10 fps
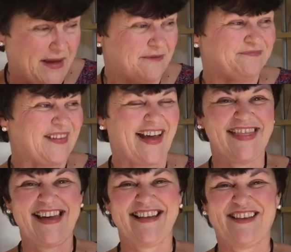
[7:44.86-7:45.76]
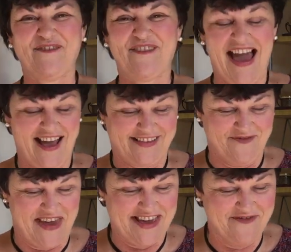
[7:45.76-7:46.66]
me, I think it's the flowers are
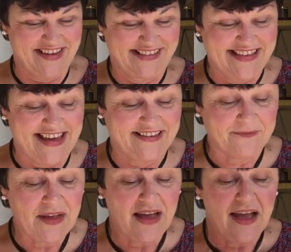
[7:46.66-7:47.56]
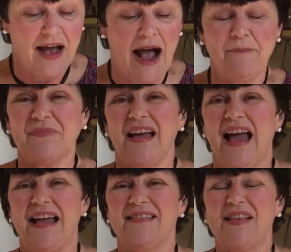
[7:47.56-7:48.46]
making me sneeze.
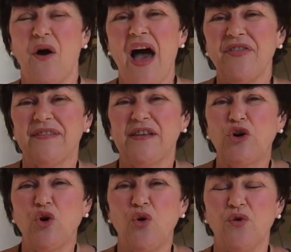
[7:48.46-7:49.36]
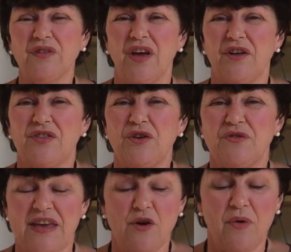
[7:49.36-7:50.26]
And so others are called to
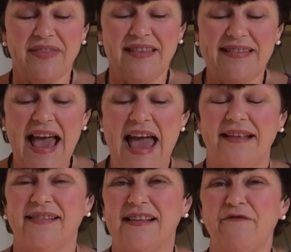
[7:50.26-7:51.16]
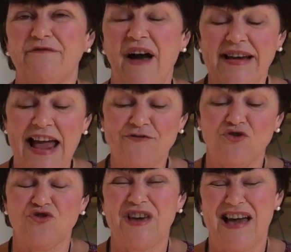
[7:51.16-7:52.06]
deal with the debts and
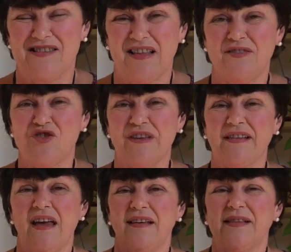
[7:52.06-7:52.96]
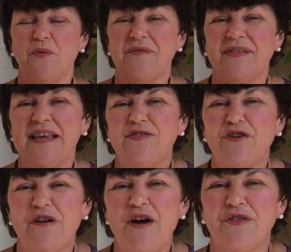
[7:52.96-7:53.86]
financial challenges. So we've seen the
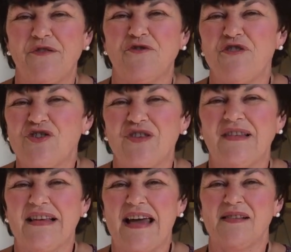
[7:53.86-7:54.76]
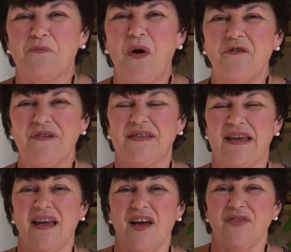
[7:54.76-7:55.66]
growth of Christians Against
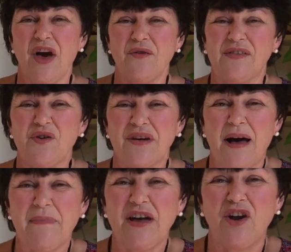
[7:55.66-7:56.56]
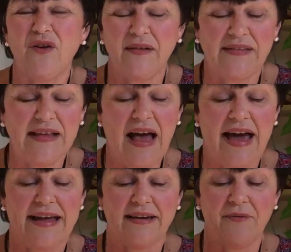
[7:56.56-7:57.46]
Poverty, those who are coming
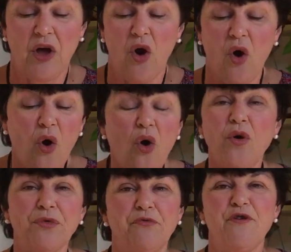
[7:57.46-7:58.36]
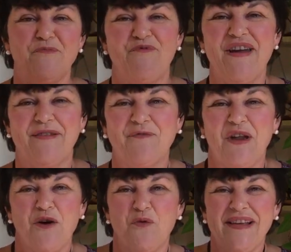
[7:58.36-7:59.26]
alongside. All through Britain,
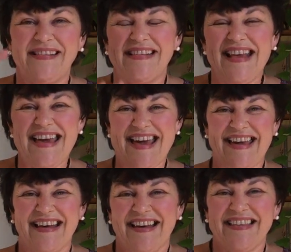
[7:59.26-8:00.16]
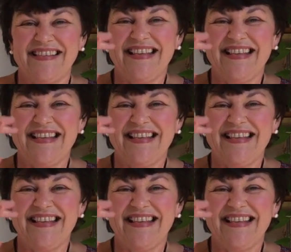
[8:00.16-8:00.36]
we're seeing the